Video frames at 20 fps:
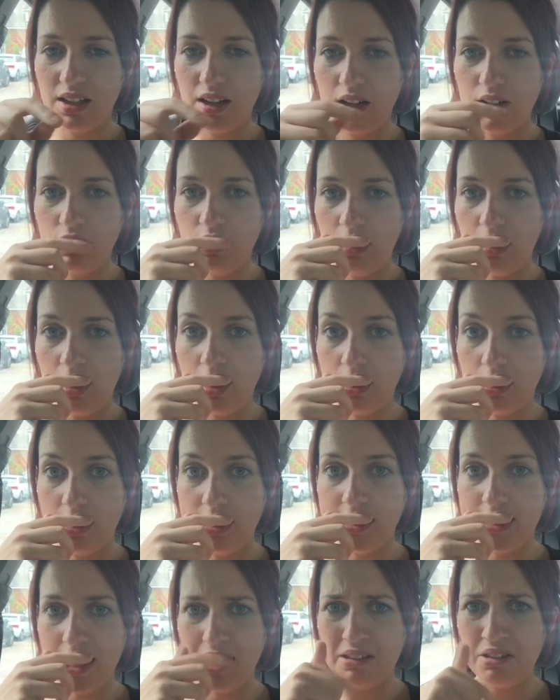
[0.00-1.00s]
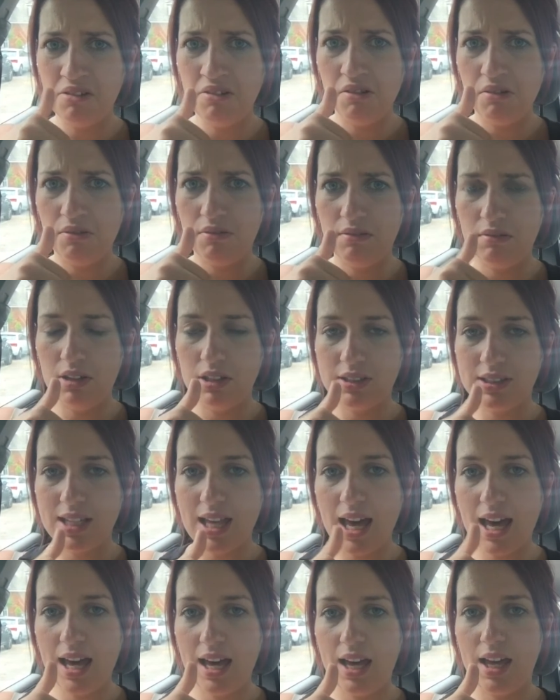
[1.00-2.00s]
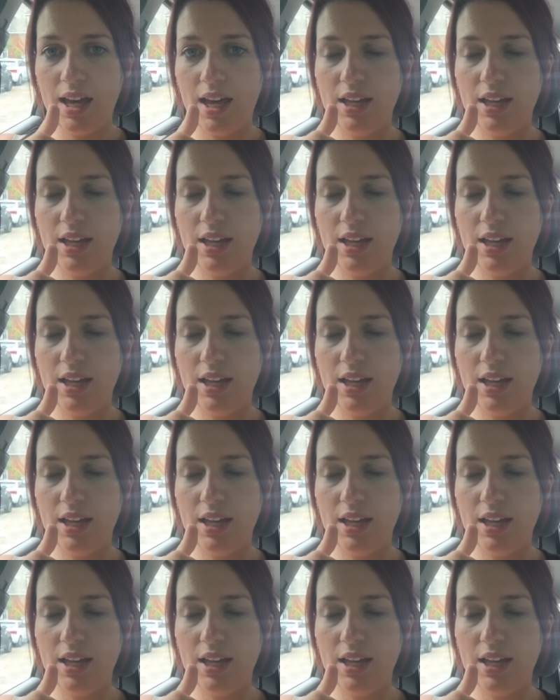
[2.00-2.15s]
And I said, oh, what's that?